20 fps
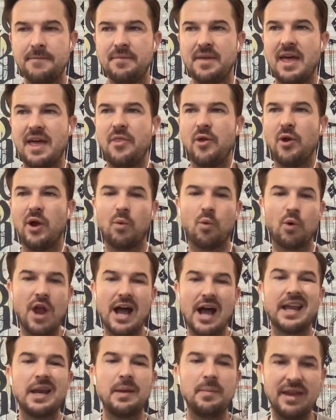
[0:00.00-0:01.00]
And they're like, we're
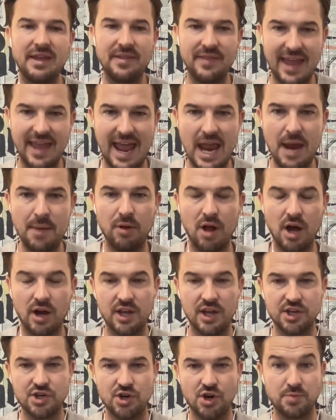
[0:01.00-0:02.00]
not going to be in the A block
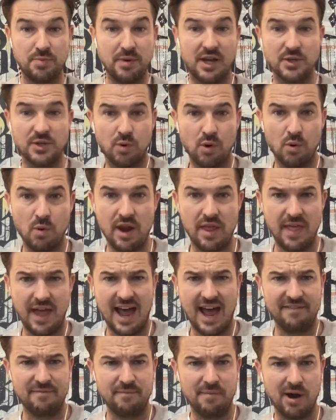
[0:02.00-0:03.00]
at church because we're running the
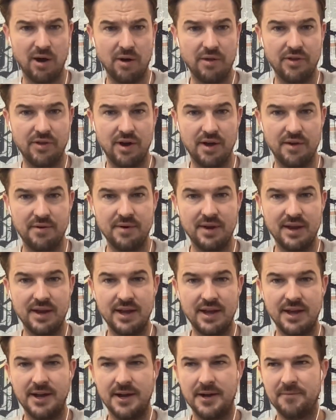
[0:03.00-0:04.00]
half marathon.
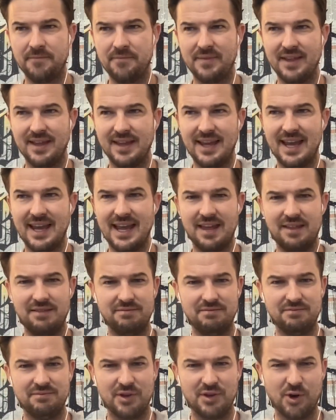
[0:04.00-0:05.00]

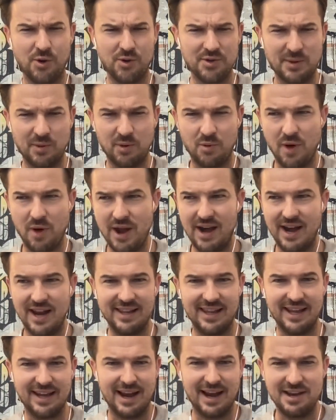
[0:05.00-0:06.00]
And the girls that were running
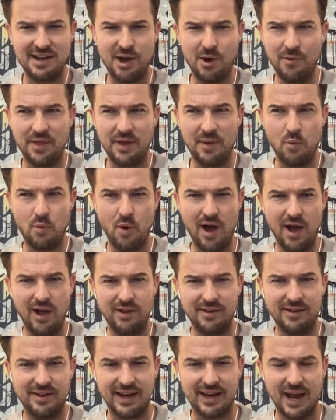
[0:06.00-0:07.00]
it, like I know them
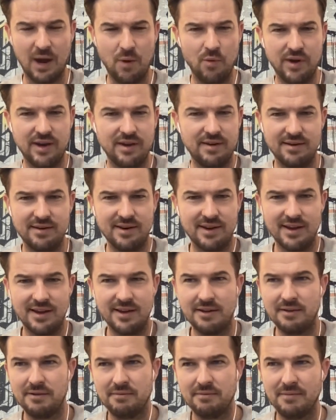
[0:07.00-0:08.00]
well. And like I wouldn't,
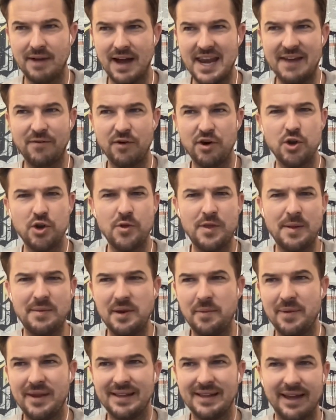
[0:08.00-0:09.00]
I never knew them
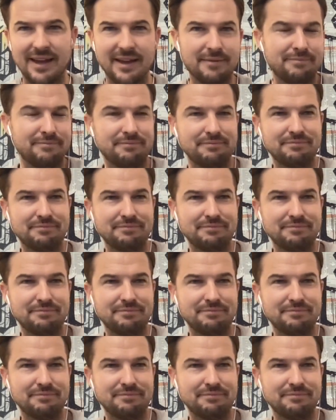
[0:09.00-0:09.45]
to be like,